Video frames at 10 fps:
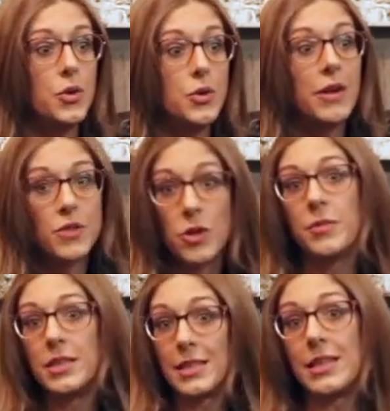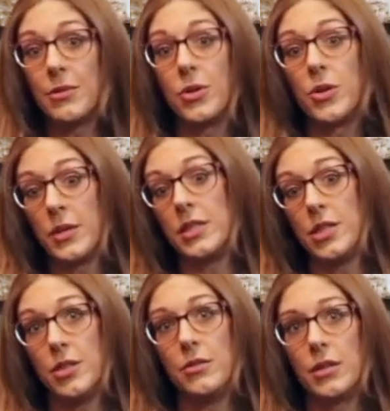who have told me that they were going
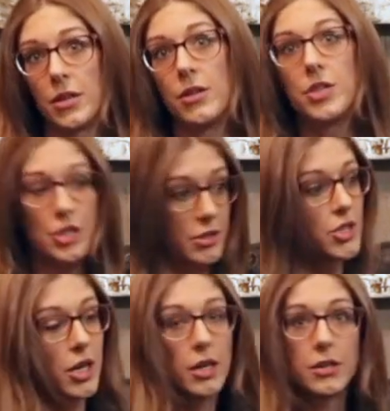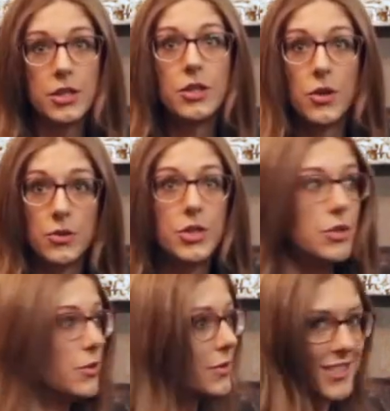to encourage their child to go
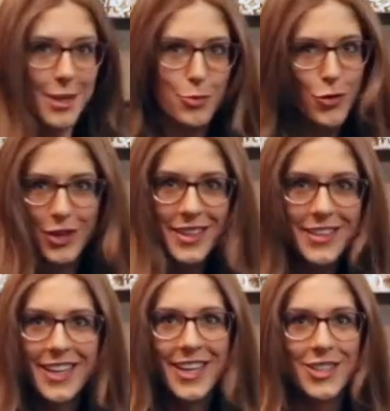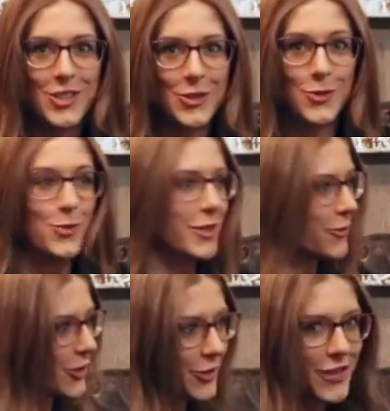to Sudbury, to one
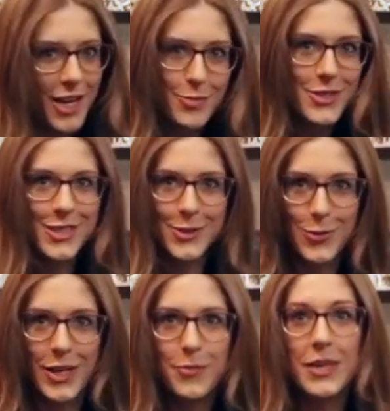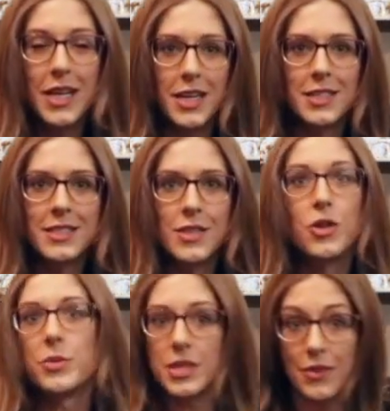of our other campuses, right, because
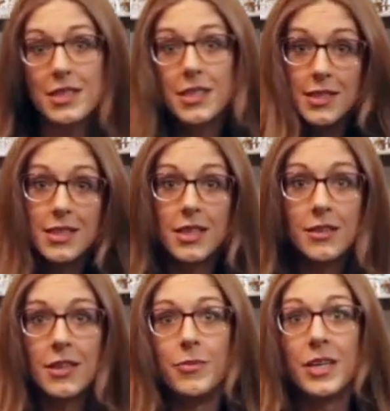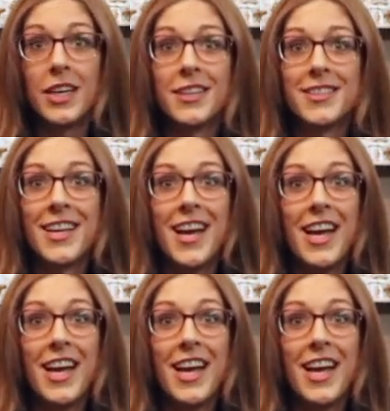there was a residence there, and because